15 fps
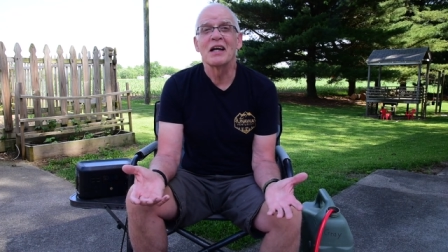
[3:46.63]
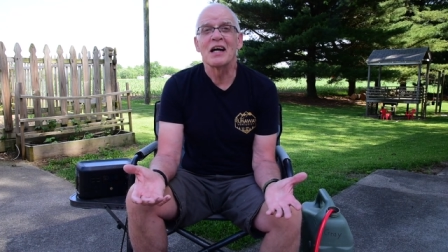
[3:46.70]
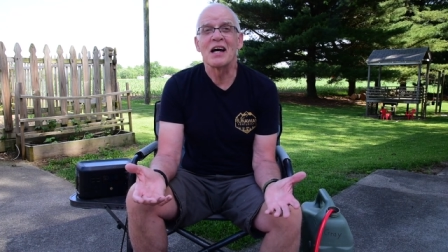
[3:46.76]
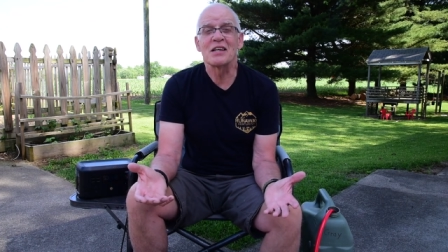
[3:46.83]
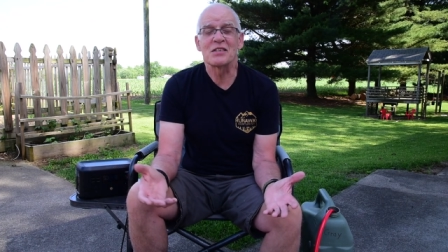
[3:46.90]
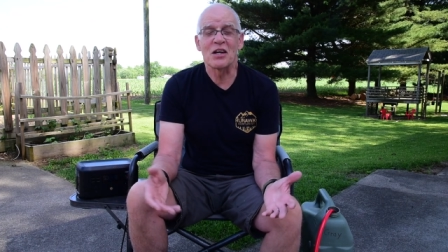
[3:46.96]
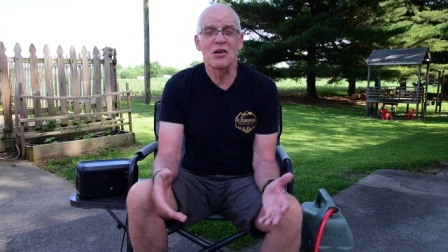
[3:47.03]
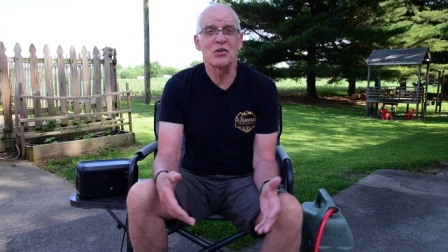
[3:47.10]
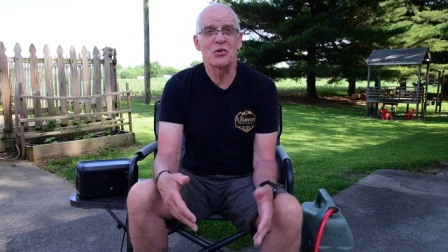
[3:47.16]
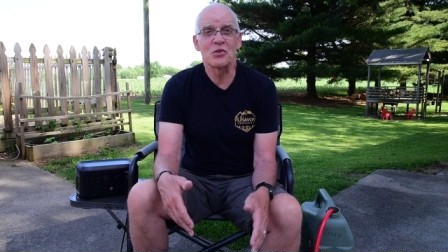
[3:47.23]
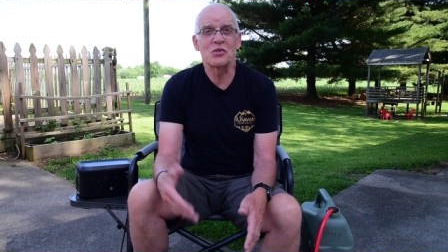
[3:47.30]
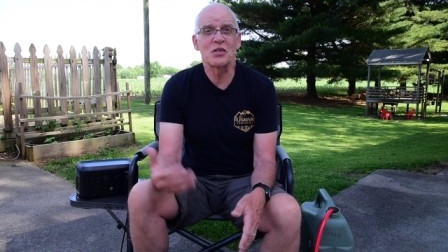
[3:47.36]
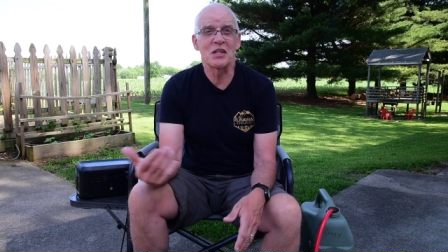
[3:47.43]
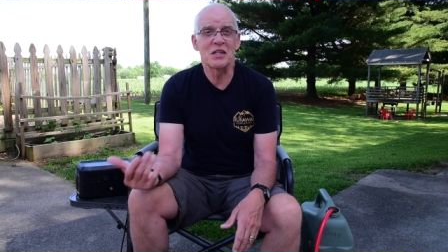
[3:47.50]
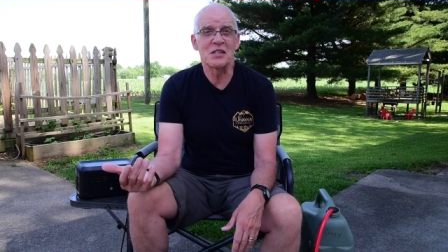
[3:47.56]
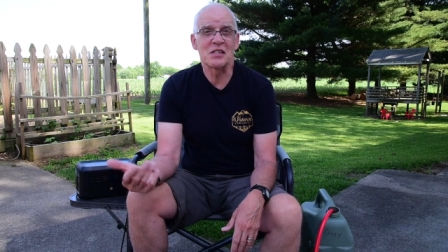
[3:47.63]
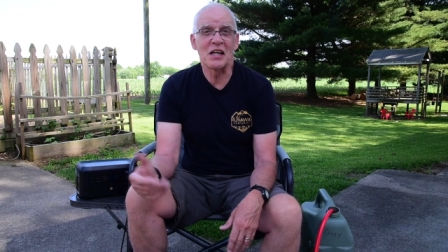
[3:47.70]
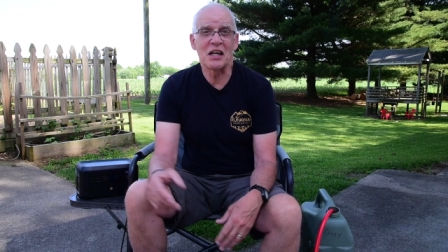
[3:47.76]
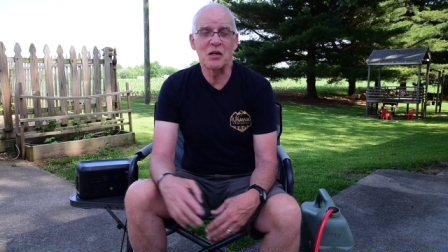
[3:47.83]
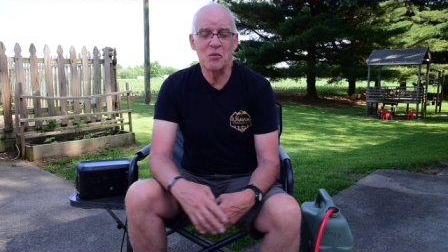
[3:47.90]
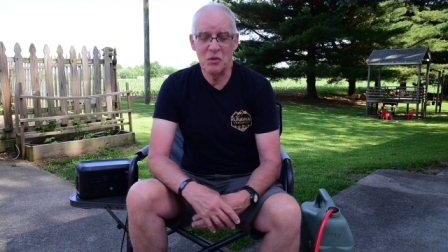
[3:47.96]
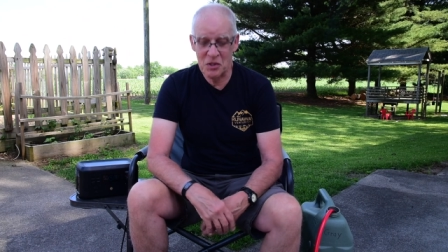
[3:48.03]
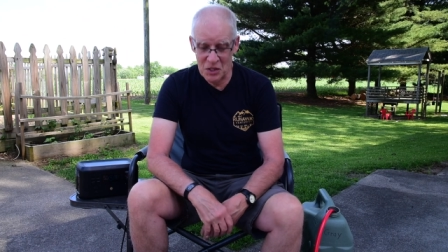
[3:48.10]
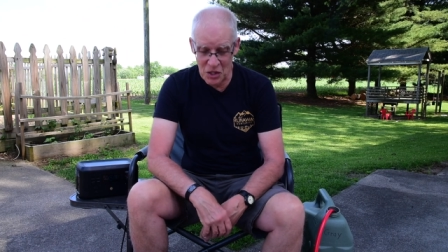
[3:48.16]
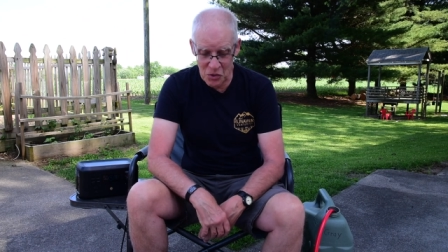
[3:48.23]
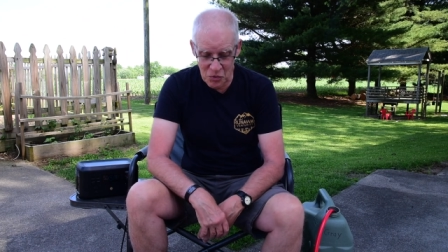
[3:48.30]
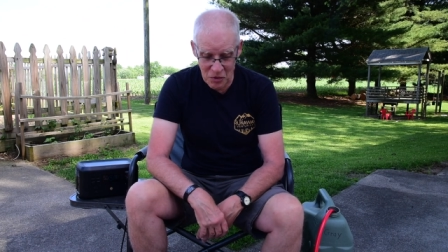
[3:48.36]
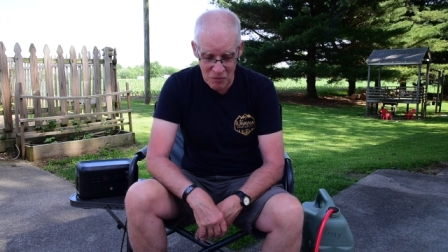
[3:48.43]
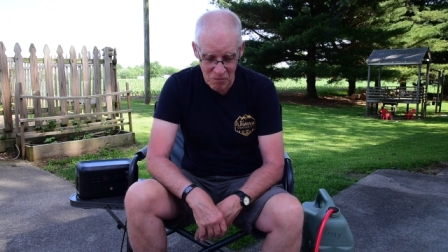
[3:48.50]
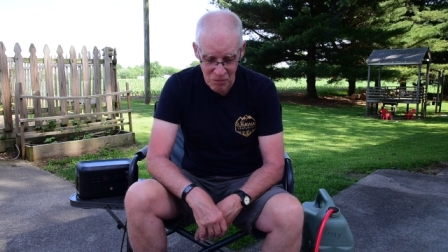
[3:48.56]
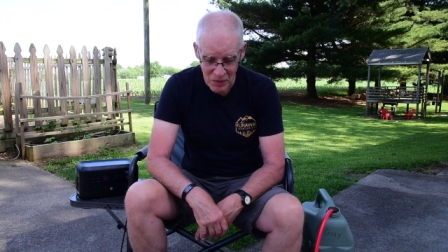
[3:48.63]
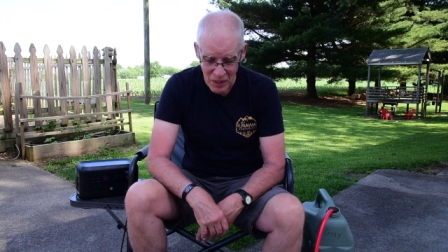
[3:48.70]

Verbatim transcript: as I'll, you'll see in a second with the other one.